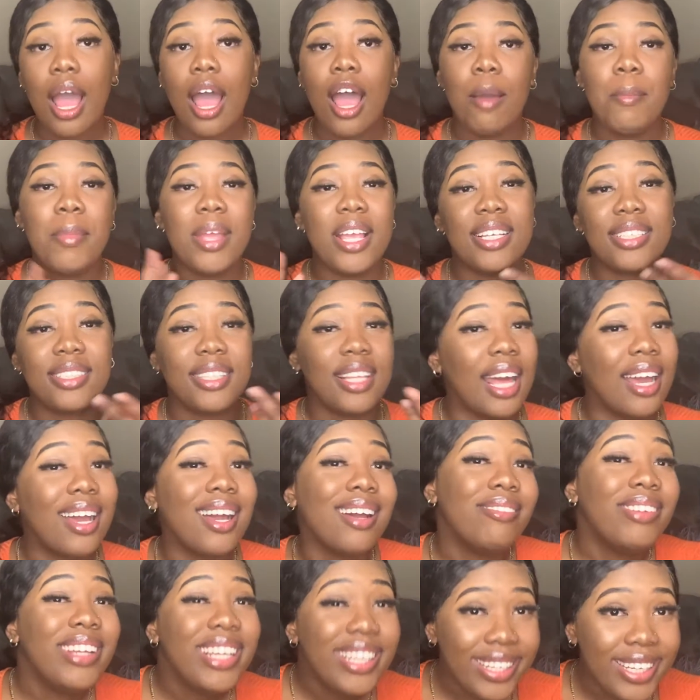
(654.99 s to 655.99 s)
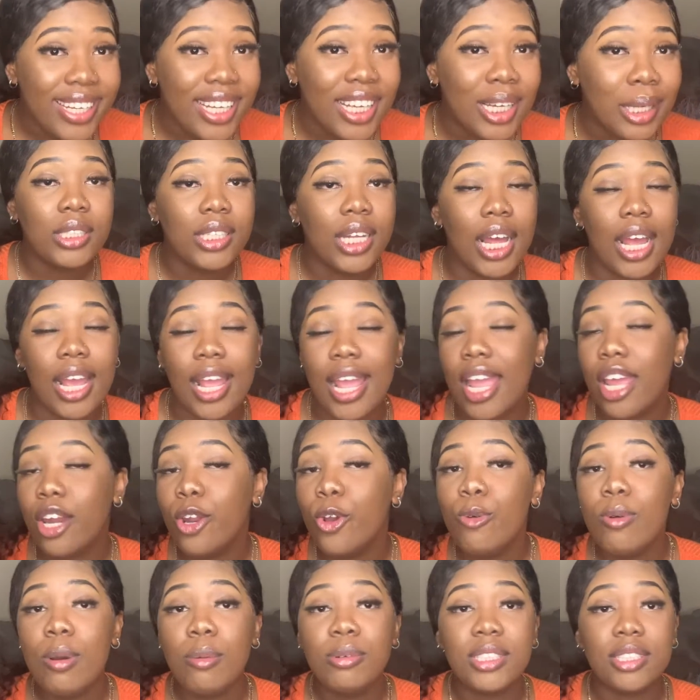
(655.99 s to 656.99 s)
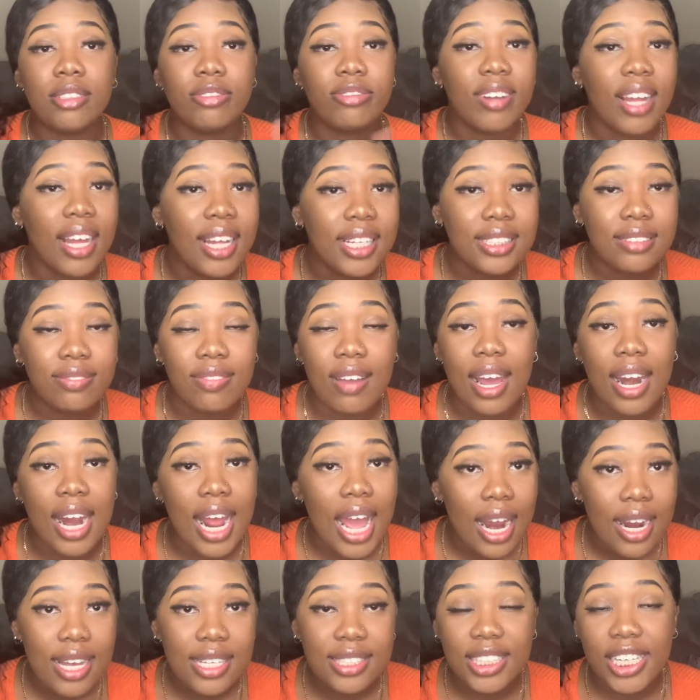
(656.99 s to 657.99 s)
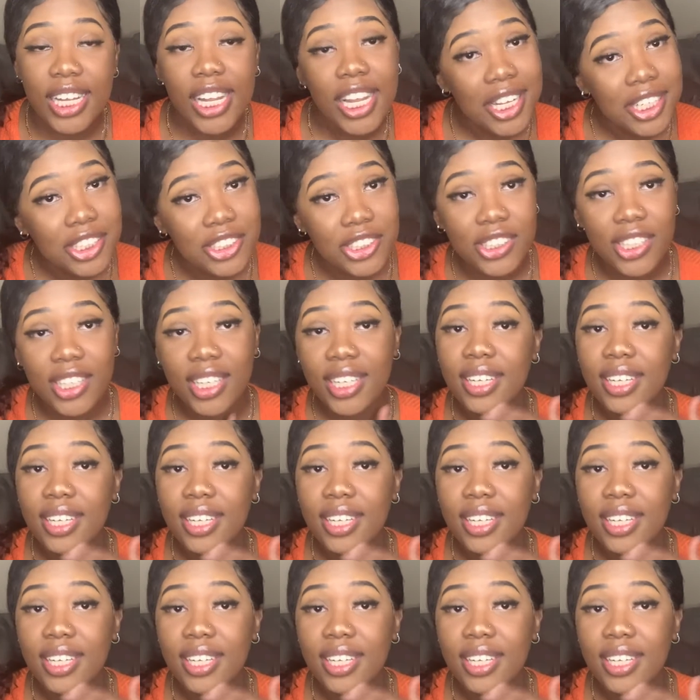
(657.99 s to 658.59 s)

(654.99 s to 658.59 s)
I mean, it's not convenient. Getting an Uber with your friends, five dollars each.